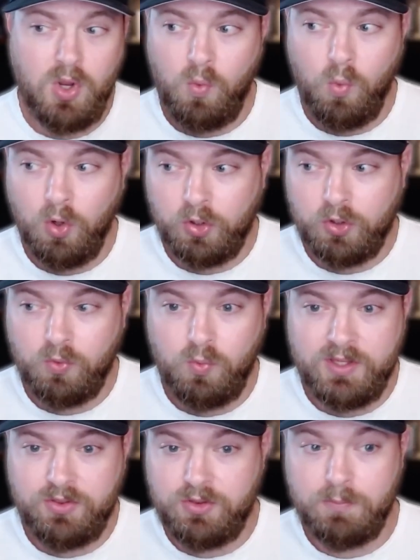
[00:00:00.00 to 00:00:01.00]
work
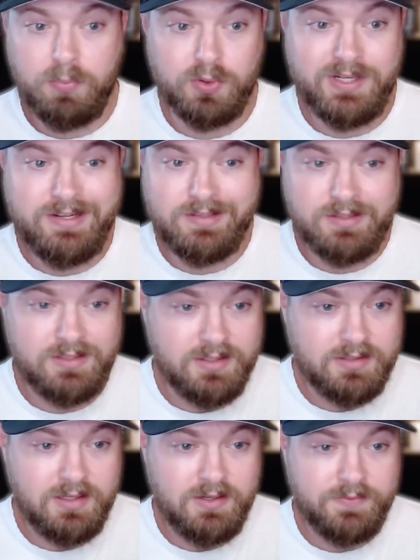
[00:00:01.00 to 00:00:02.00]
with the Breeze
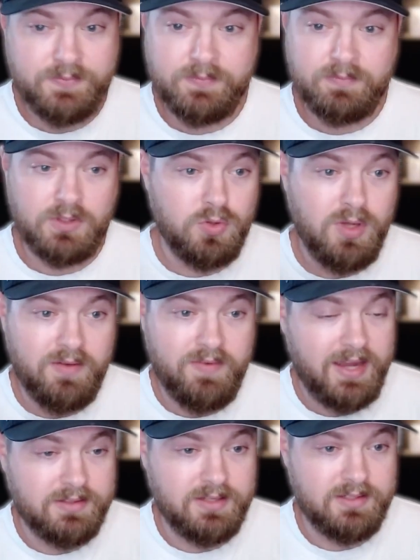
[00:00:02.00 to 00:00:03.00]
assistant, you have
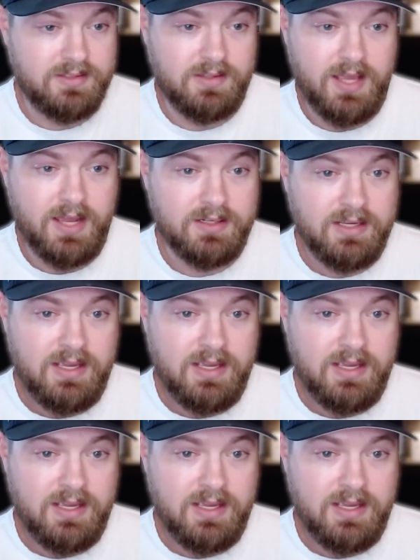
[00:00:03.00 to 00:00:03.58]
access to that.